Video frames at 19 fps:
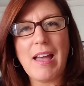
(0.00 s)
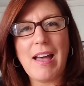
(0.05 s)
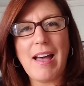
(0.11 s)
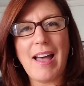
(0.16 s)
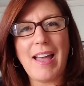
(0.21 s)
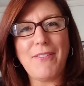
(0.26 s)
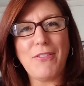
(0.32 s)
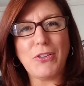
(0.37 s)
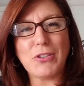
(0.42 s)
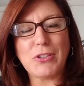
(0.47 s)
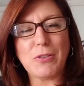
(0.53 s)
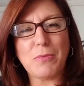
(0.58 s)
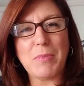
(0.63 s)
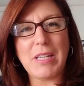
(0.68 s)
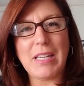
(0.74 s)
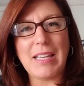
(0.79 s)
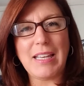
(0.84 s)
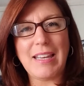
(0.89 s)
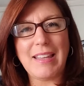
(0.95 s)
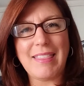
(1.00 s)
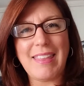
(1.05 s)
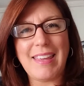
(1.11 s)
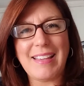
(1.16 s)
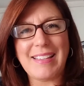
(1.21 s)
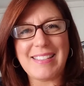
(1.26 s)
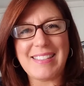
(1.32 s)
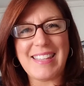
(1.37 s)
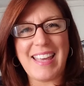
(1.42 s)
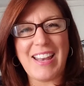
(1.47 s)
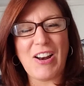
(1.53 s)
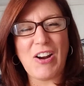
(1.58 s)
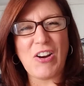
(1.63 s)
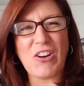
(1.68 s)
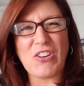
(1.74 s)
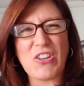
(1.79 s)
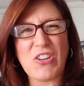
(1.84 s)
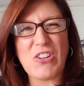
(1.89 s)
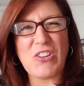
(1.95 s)
I've also been eating things that
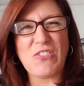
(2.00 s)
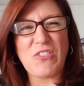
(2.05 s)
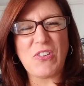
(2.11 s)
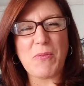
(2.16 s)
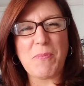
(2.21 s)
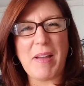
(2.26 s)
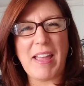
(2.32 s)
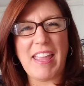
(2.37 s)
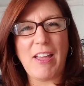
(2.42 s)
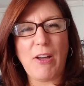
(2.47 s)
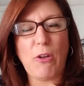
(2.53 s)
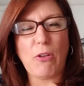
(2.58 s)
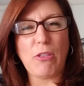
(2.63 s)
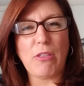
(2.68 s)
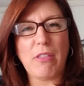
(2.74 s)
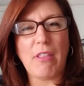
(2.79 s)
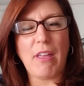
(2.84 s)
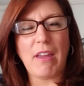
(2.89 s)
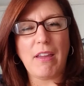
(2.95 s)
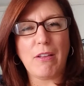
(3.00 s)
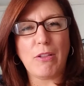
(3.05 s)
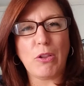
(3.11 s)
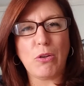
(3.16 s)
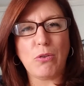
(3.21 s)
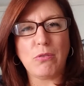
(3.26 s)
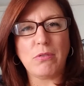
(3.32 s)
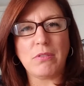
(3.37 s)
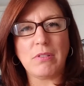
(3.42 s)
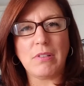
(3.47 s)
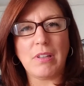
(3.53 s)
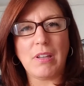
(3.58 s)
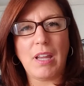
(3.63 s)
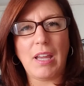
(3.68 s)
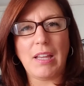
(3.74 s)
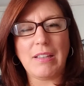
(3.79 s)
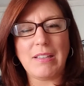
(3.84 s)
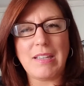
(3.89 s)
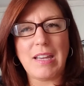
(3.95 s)
aren't good for my health, like gluten
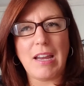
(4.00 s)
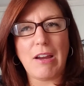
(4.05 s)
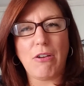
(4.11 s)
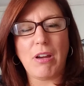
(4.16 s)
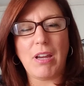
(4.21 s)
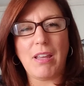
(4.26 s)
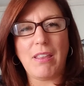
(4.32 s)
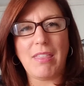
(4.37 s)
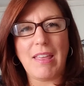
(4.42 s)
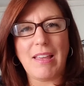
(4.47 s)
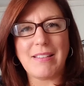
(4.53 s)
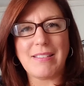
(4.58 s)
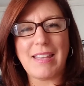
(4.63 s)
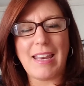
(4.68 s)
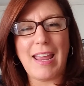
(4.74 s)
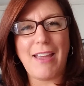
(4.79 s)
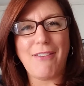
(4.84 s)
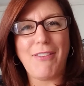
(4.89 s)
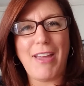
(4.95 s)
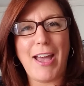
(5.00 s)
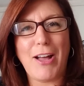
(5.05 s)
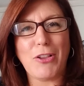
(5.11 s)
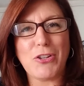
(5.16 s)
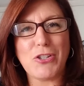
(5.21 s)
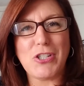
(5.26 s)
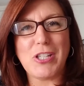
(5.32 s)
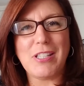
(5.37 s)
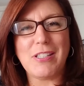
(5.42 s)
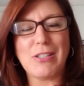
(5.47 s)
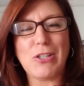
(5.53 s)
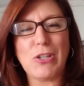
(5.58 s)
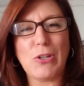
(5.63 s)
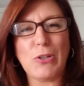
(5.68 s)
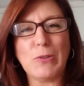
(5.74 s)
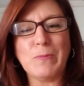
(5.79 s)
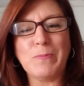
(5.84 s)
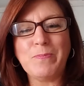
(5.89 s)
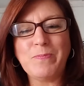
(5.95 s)
and dairy, things that I have allergies
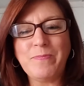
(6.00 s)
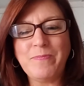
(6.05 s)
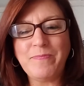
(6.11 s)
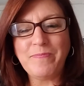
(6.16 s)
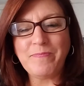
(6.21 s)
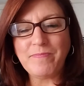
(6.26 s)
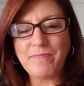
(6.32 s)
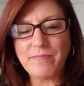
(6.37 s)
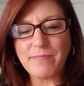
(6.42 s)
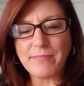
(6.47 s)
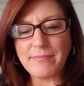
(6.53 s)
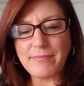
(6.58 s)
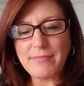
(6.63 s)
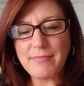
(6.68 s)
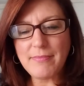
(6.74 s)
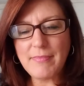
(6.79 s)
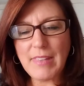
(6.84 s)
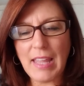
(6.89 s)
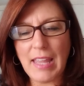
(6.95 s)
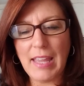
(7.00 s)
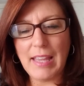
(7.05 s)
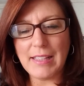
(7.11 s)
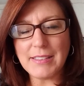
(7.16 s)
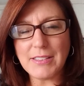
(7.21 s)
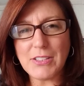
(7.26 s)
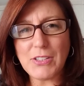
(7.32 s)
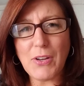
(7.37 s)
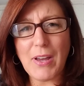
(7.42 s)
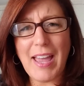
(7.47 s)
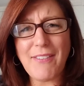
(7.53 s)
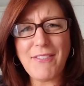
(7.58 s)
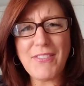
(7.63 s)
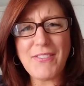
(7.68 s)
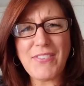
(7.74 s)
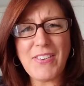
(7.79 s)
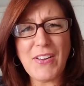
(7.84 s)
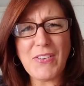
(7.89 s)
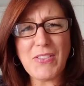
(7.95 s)
to. And so I
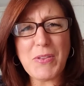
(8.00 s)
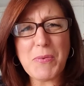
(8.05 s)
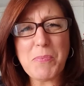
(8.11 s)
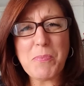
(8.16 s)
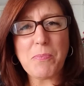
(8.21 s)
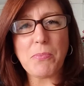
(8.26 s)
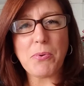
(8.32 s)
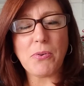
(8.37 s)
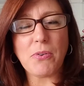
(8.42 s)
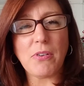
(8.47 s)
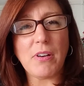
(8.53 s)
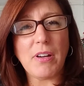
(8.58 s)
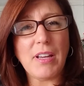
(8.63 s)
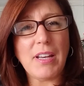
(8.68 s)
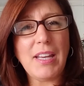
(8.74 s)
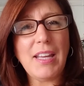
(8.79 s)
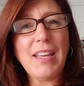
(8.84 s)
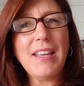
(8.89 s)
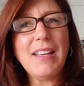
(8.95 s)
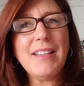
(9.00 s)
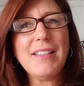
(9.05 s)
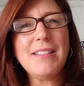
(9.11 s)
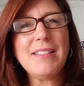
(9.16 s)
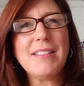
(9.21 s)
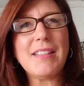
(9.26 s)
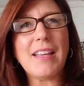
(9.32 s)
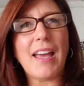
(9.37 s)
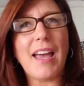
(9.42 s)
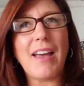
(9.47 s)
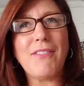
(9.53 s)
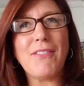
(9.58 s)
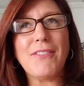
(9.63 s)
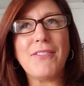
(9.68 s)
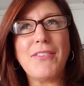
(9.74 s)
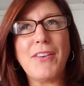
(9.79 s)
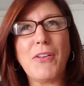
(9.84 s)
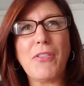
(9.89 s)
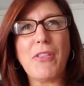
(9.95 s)
haven't felt the prettiest, I
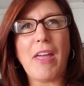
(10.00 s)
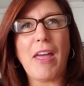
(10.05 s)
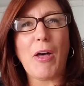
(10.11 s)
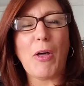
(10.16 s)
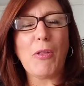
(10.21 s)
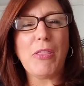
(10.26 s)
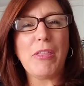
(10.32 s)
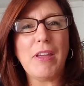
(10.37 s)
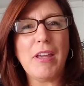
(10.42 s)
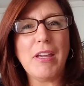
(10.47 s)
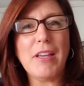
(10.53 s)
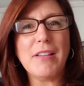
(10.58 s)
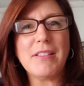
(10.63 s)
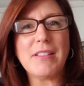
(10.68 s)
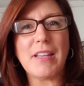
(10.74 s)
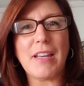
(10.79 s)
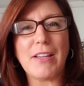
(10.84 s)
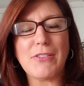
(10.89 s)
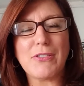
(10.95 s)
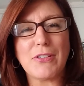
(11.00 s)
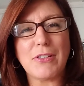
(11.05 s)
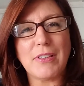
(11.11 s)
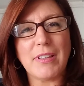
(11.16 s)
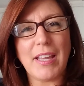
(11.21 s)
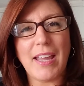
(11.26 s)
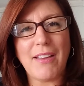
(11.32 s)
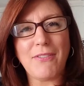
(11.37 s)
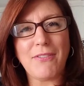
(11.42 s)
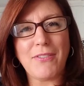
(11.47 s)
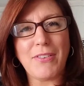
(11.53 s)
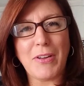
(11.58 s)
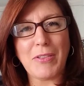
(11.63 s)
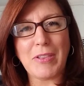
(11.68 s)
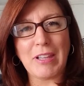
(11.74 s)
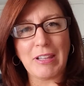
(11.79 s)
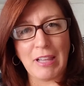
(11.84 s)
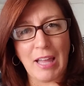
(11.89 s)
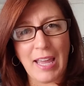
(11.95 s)
haven't felt the healthiest, and I certainly haven't
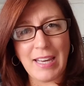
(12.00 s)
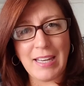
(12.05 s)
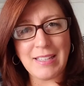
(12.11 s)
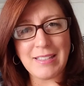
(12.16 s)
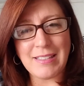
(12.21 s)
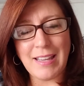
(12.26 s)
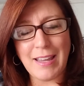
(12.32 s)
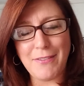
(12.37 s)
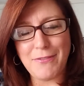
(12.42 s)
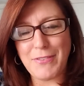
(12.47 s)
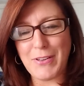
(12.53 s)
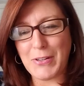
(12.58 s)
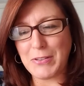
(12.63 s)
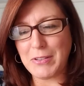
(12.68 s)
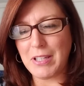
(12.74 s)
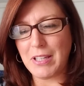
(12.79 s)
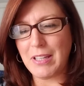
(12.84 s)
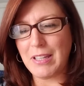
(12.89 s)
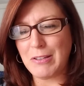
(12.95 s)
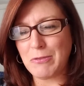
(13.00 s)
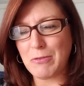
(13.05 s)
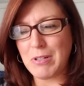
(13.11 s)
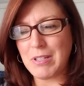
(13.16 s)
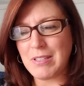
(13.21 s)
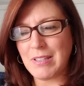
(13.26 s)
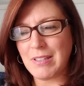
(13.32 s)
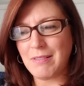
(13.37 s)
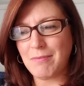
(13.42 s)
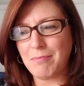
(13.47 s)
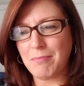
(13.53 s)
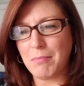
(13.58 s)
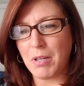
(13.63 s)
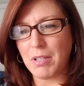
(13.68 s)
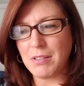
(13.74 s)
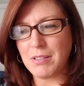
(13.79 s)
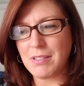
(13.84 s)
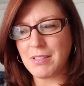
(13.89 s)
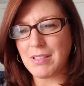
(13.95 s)
felt the lightest I've felt in recent
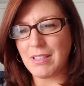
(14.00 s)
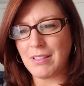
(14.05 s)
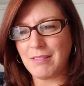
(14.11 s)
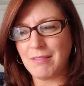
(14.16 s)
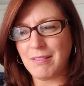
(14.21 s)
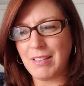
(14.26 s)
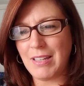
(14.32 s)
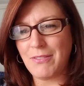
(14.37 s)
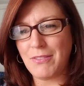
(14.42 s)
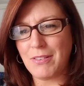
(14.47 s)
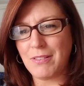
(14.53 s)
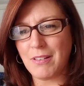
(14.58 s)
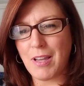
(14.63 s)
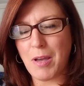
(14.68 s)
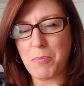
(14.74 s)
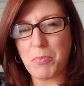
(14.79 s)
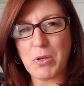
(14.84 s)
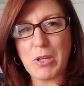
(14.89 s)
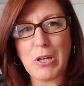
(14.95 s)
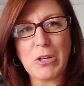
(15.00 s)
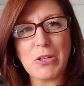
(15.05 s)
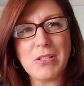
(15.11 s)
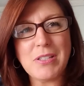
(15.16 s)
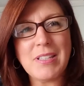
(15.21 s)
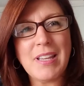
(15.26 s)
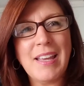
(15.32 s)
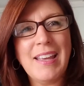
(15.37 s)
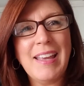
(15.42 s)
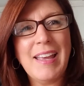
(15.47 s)
months and even a couple years.